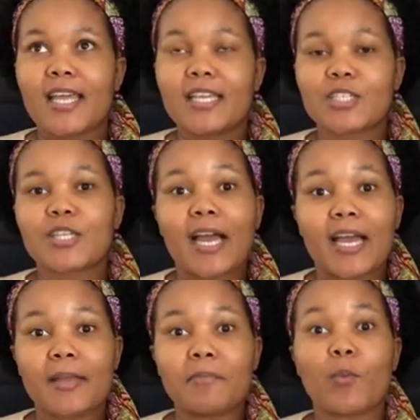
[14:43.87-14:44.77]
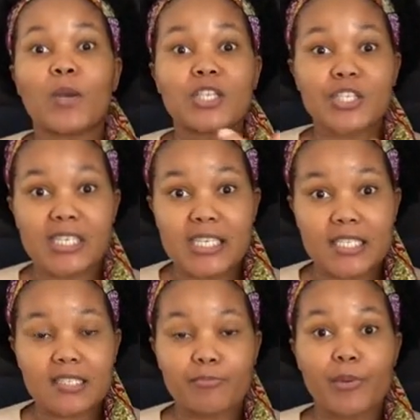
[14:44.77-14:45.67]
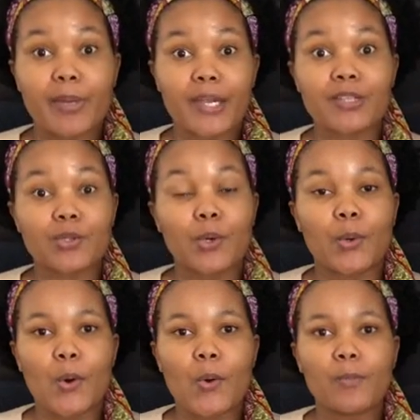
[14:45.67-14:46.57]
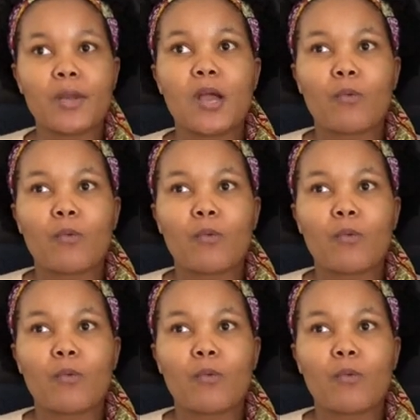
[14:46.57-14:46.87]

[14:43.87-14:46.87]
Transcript: each time when she's preparing to go home,